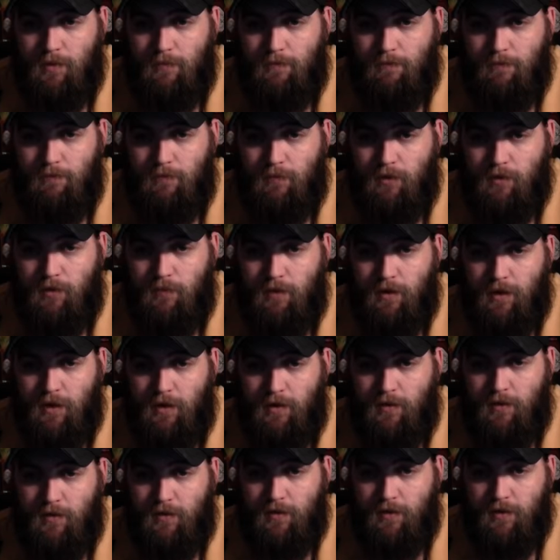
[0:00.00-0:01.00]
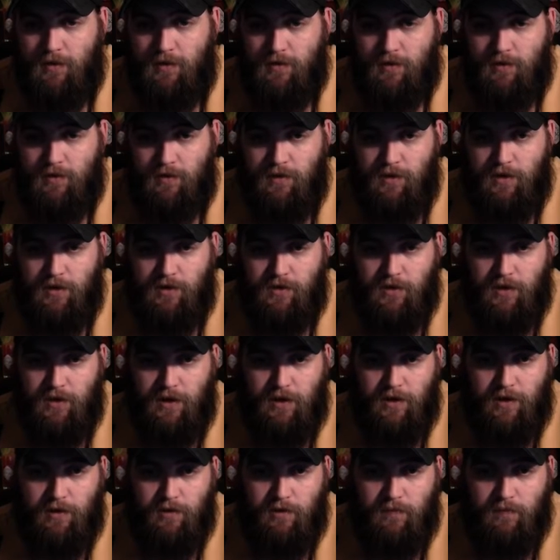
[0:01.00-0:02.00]
oh yeah, these right
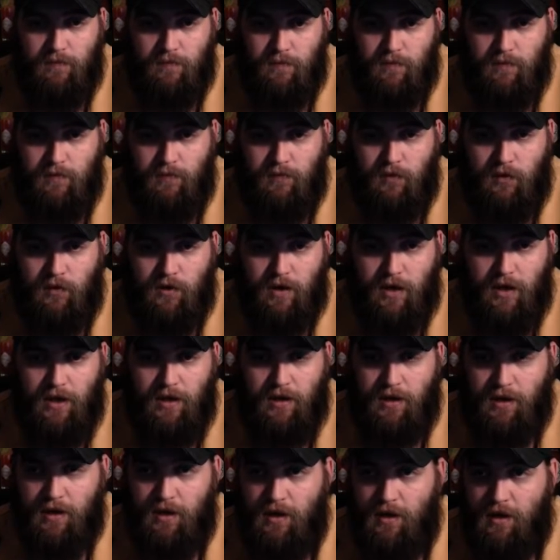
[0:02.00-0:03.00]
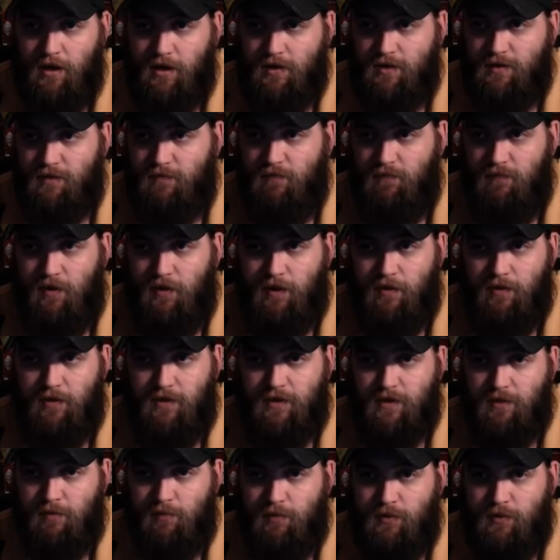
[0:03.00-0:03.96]
here, the volcanic ingots, very simple to